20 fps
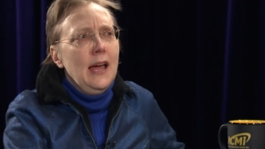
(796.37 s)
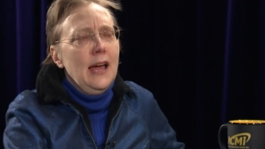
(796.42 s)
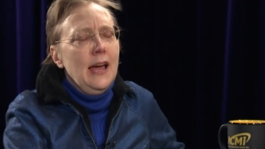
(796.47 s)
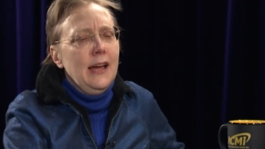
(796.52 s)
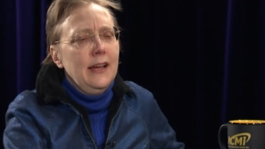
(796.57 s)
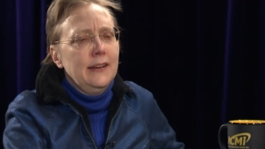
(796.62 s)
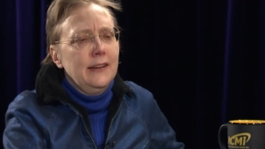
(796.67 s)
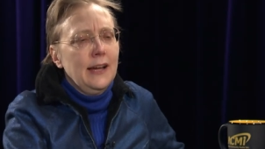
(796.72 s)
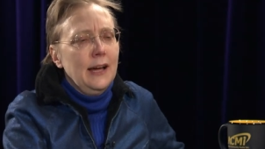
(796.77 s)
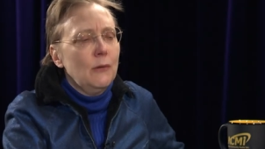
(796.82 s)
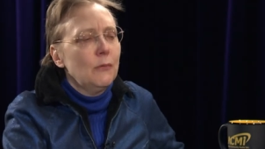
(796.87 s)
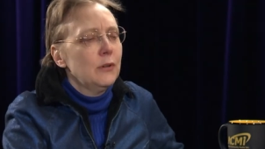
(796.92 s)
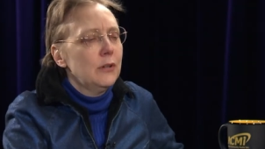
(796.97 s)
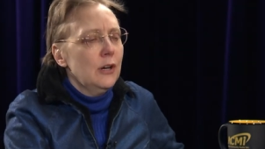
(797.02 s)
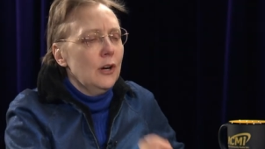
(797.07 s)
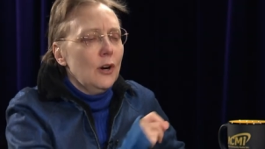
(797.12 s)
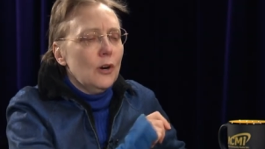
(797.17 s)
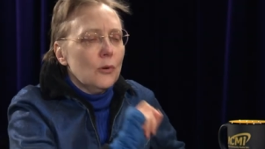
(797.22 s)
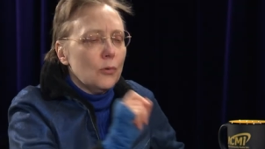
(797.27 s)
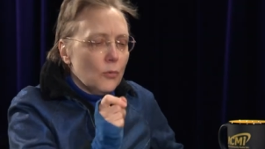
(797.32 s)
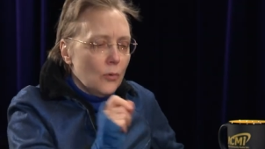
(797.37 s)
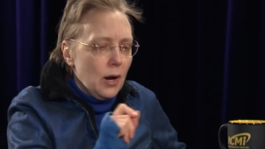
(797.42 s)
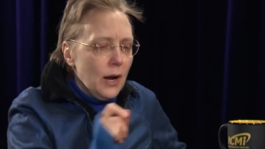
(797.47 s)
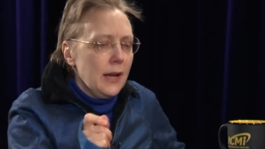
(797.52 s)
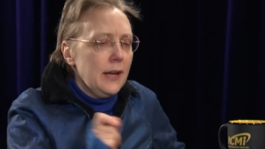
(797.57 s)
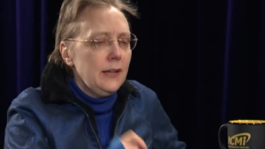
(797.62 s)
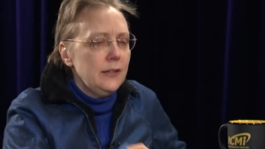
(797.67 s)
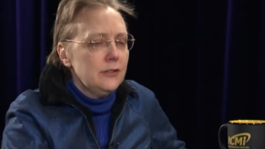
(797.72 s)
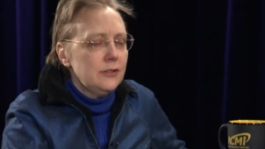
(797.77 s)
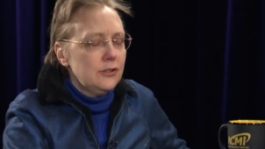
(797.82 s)
And I would
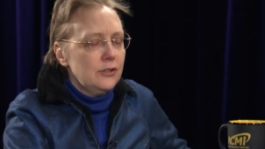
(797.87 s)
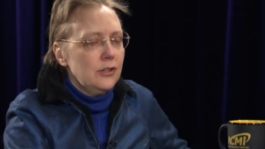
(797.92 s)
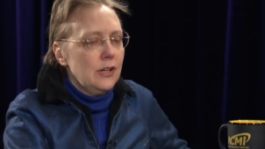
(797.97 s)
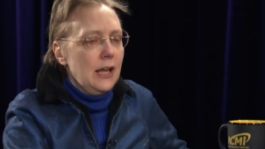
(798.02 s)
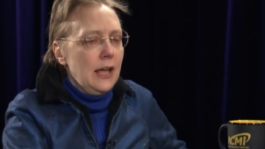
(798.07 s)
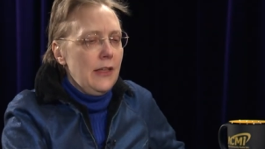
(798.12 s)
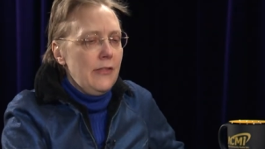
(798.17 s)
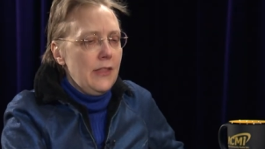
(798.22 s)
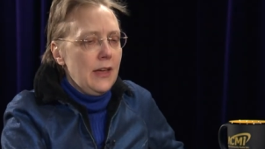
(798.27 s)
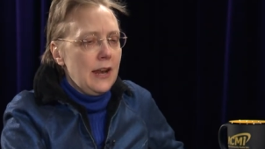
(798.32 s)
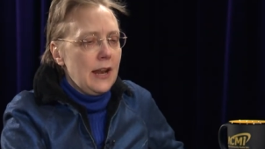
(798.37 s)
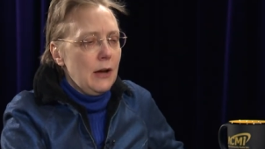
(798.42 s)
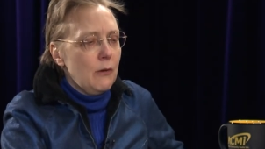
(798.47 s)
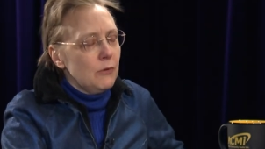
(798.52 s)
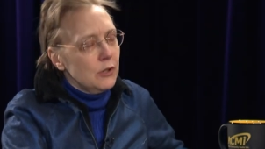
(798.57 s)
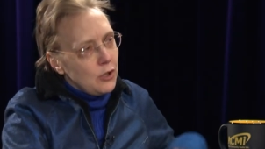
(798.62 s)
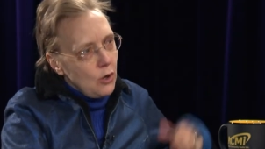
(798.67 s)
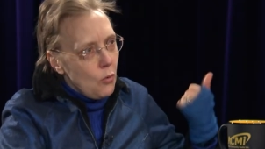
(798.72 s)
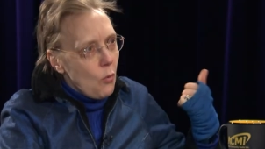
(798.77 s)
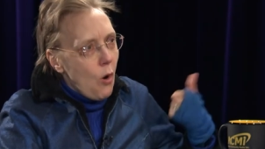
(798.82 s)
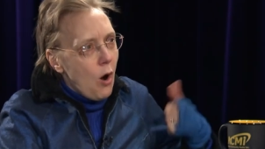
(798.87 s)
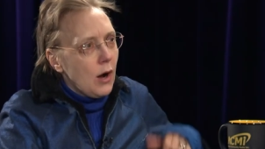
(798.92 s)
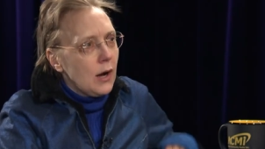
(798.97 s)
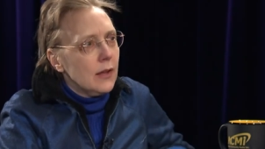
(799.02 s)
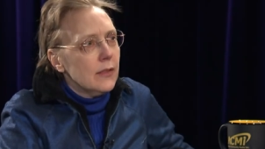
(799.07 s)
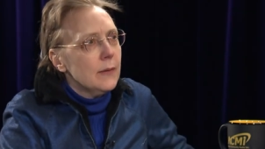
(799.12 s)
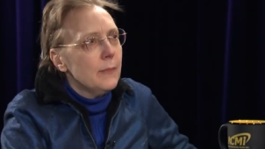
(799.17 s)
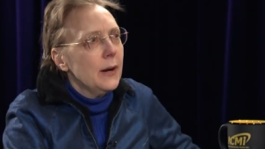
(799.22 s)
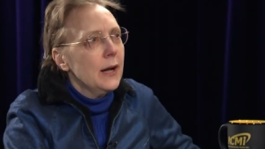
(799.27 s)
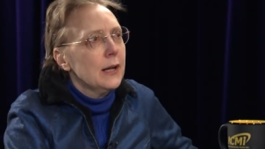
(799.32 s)
write, and then I would go
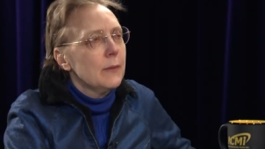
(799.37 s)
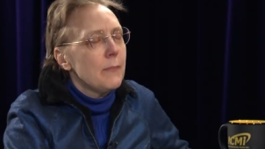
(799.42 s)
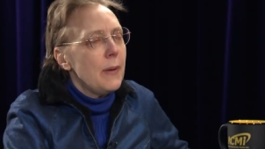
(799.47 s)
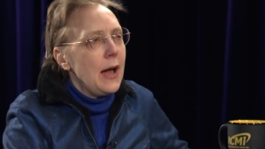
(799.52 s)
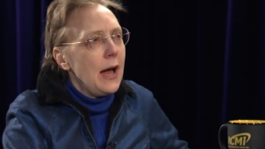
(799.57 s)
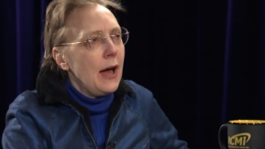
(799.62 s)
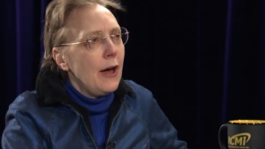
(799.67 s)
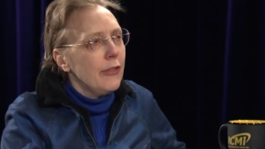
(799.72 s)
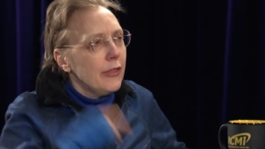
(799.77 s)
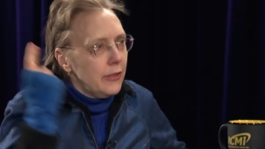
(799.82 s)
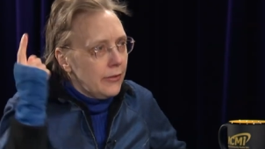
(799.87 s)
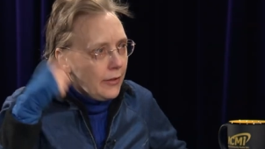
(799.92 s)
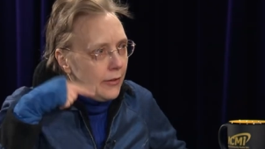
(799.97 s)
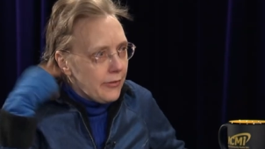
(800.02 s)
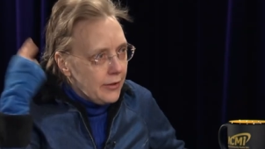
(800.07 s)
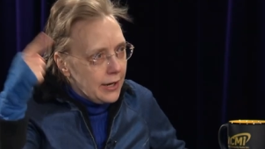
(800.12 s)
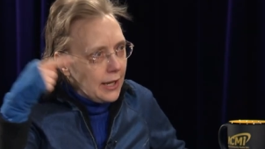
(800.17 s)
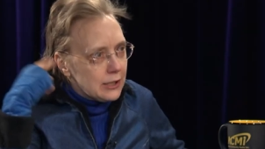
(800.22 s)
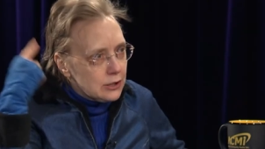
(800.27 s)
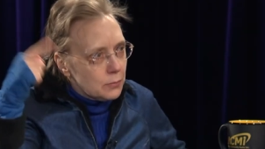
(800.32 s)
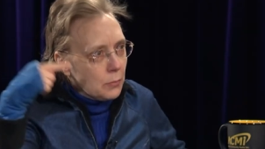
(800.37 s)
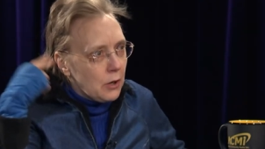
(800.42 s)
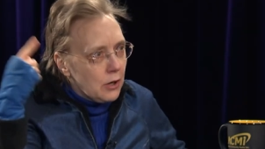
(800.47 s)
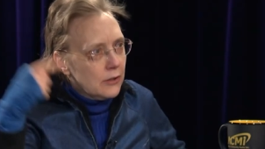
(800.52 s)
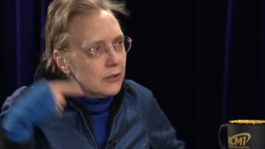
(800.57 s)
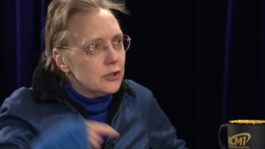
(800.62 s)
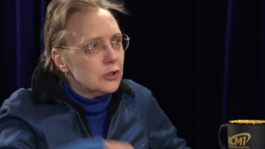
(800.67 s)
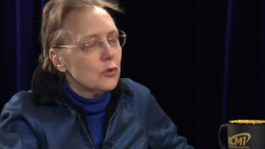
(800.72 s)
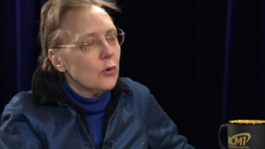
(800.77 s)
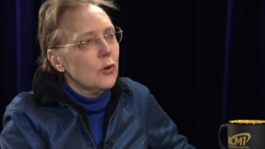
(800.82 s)
walk on the bike path, and then the next part
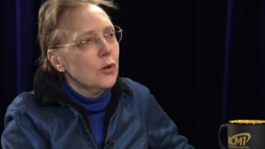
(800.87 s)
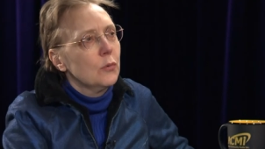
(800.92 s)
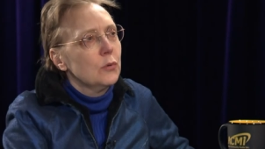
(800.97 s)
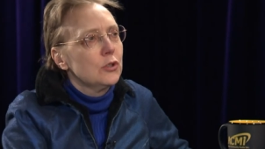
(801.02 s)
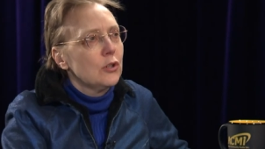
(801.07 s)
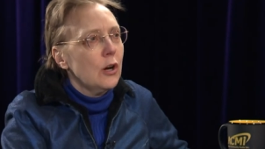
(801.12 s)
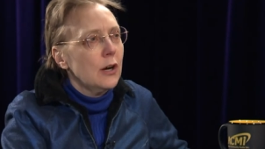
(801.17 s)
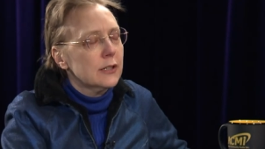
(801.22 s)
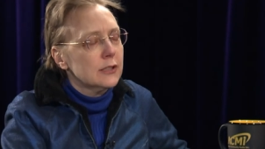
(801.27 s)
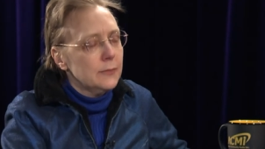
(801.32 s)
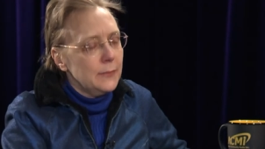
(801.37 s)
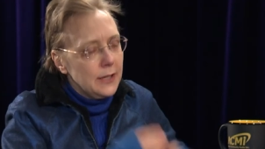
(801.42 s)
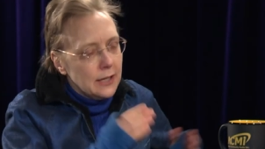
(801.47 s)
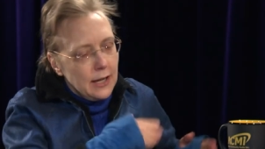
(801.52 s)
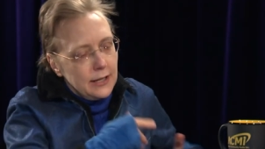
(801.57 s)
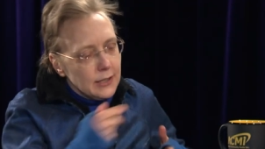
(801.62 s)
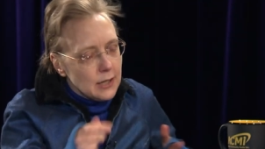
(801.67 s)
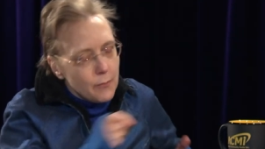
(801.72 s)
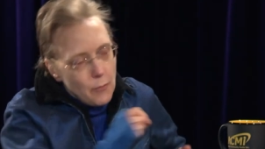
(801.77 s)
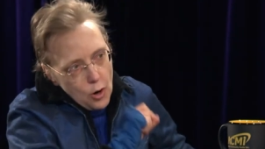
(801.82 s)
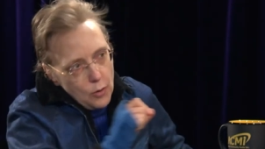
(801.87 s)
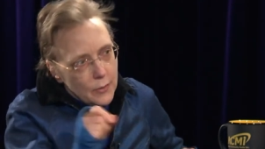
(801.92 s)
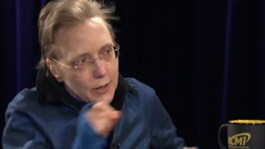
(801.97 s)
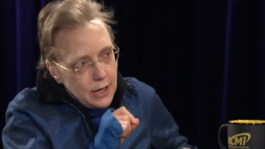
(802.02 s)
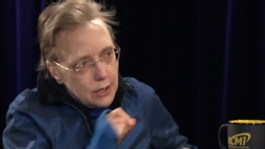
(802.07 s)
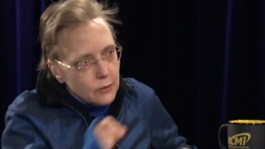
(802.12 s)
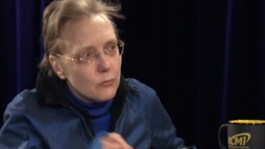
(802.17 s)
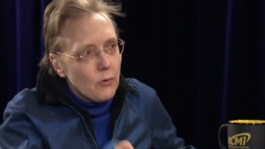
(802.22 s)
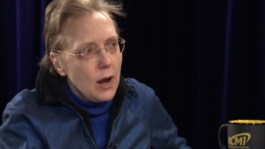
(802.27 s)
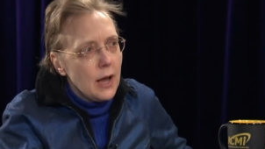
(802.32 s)
of the story would talk to me, and I'd come home
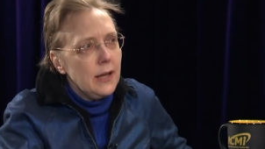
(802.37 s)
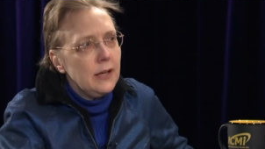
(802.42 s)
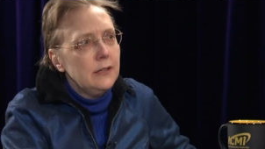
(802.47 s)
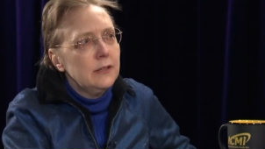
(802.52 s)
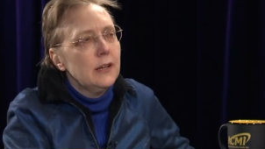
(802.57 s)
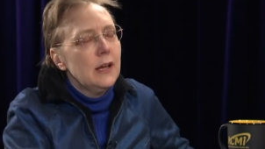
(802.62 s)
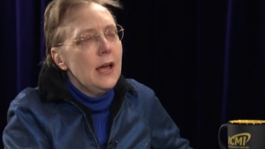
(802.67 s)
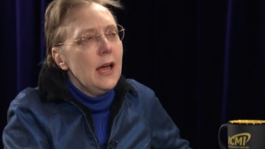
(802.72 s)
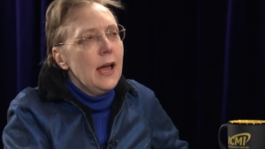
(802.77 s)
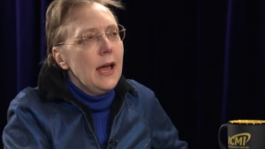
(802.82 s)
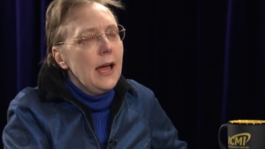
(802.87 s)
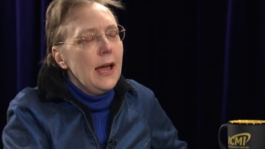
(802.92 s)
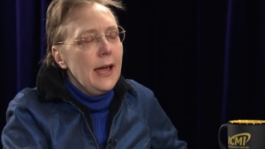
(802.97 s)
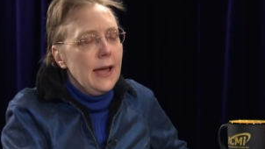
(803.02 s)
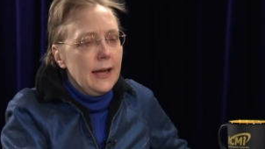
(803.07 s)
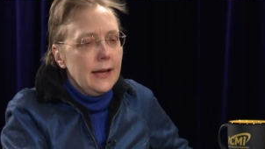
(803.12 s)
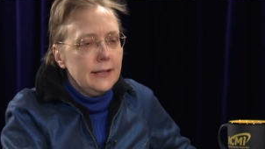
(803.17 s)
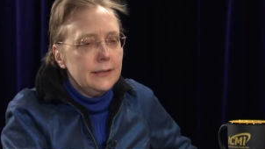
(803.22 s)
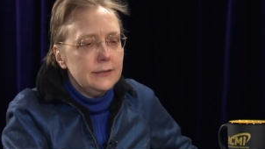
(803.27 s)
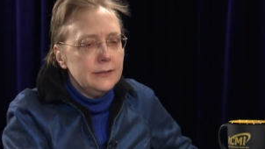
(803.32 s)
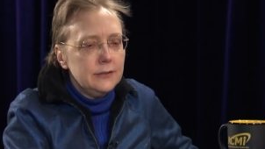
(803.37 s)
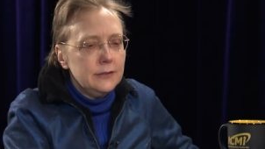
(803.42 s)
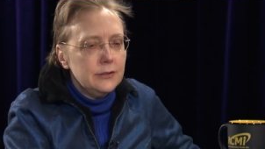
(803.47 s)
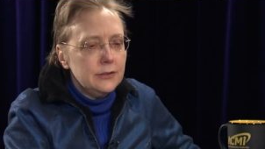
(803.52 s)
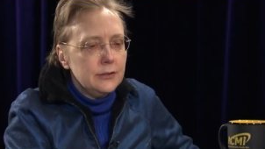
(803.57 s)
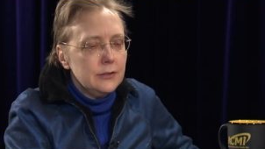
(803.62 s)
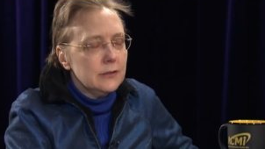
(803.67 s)
and I'd write, and